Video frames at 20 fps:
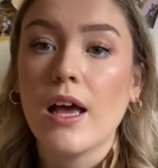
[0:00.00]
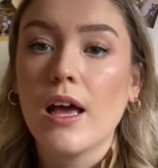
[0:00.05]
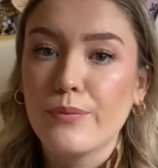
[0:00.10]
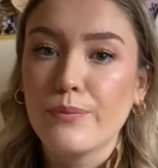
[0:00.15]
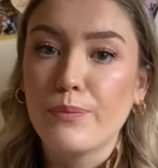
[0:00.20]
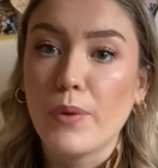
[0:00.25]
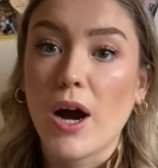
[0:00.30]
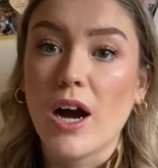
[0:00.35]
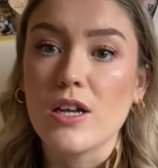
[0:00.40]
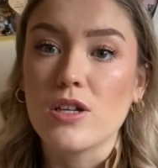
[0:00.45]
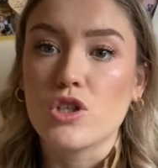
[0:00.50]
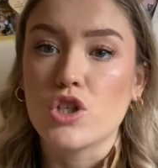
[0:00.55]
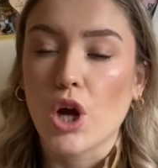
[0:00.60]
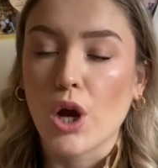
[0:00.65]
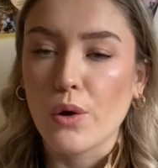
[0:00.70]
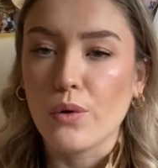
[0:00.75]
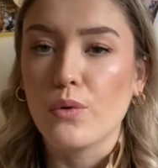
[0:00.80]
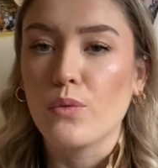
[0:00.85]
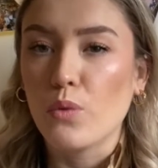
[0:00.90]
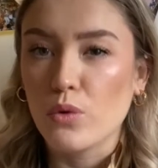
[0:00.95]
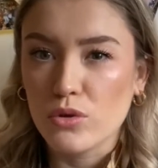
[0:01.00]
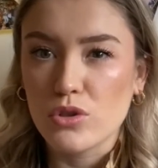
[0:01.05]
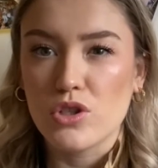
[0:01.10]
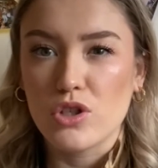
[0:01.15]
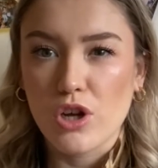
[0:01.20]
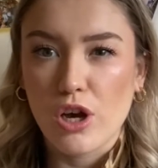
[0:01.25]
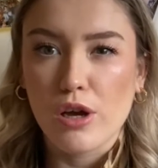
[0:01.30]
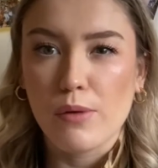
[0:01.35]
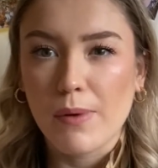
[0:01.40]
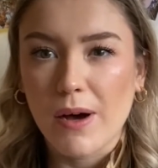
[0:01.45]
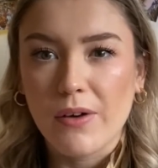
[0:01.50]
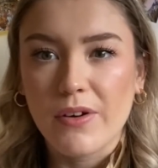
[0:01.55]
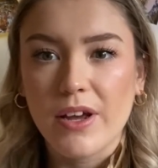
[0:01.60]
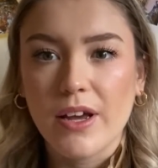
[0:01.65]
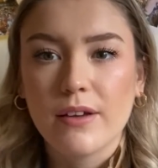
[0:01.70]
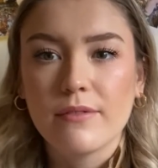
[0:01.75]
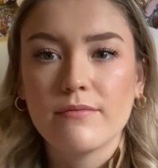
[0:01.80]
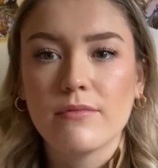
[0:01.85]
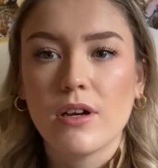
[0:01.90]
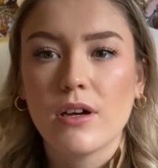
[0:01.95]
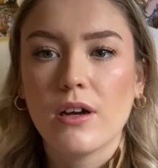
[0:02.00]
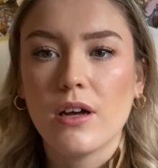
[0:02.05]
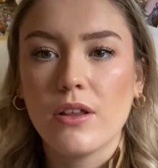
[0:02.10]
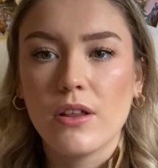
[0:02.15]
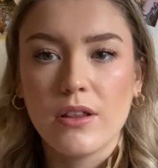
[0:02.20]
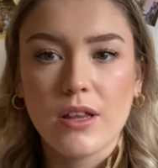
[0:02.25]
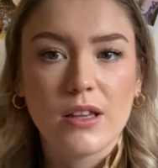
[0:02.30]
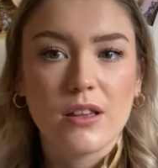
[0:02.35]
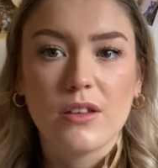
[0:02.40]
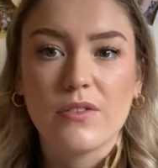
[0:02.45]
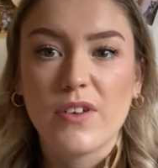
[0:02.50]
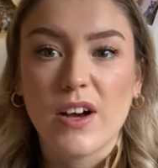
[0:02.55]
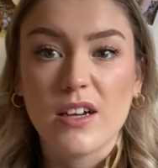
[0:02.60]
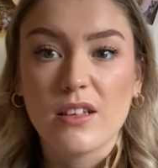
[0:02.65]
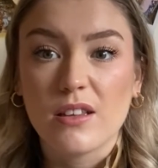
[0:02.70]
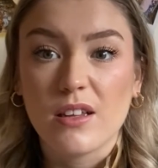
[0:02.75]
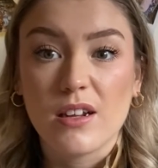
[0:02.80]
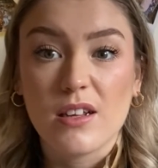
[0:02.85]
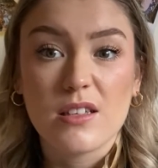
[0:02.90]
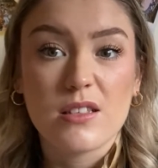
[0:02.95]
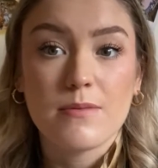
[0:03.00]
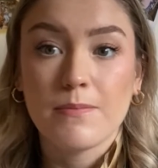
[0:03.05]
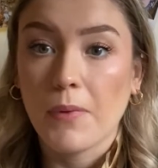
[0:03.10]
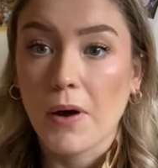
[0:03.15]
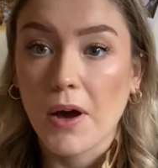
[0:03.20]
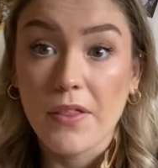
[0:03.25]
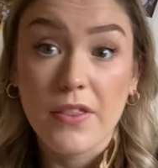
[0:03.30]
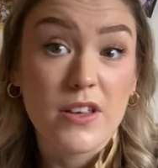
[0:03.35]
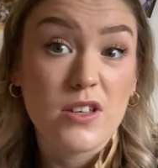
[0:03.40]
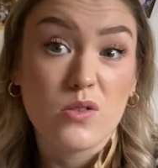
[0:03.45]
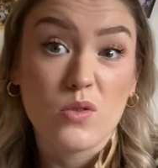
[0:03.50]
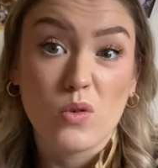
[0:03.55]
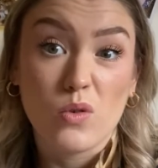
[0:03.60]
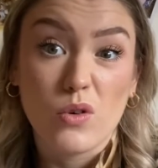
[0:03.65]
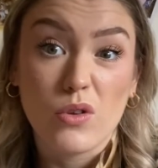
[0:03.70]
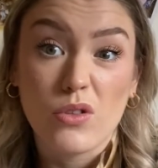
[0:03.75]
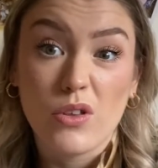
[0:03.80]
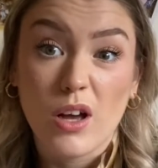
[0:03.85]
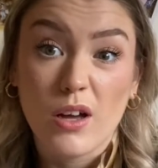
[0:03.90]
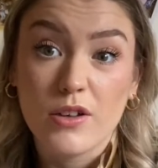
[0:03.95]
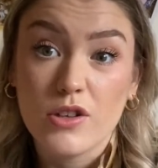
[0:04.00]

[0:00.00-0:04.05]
but I don't want to know about it other than the fact that it's by this author.